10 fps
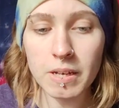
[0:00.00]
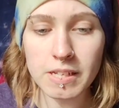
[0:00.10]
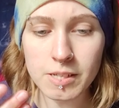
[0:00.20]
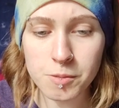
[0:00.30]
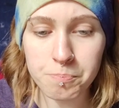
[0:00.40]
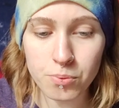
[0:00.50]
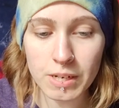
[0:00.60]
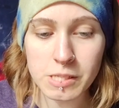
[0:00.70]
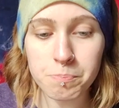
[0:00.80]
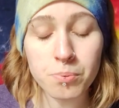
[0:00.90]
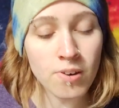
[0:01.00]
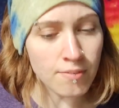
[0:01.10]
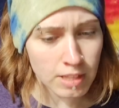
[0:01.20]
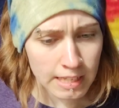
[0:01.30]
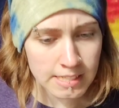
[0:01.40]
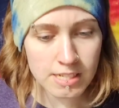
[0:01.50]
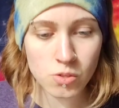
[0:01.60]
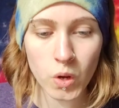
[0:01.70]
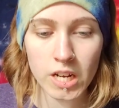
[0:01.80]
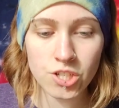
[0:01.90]
it's prevalent,
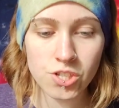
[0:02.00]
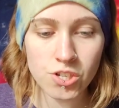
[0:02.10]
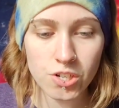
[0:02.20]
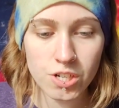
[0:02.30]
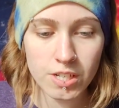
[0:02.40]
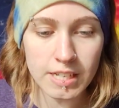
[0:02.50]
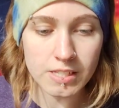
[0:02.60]
is what I just heard.